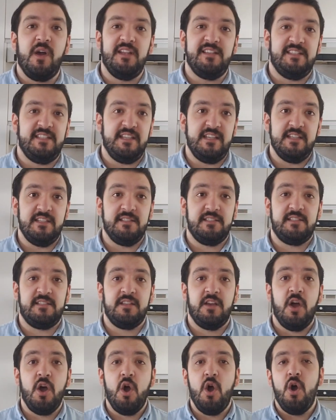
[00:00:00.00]
ideas.
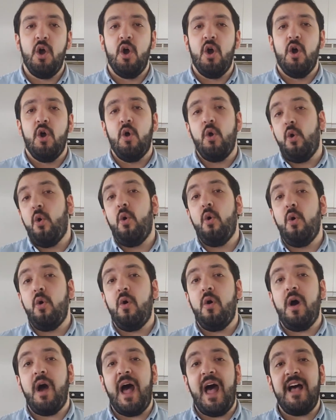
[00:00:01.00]

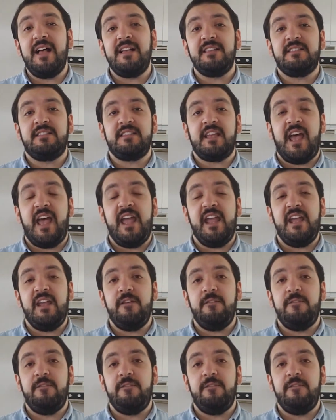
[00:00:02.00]
Or as a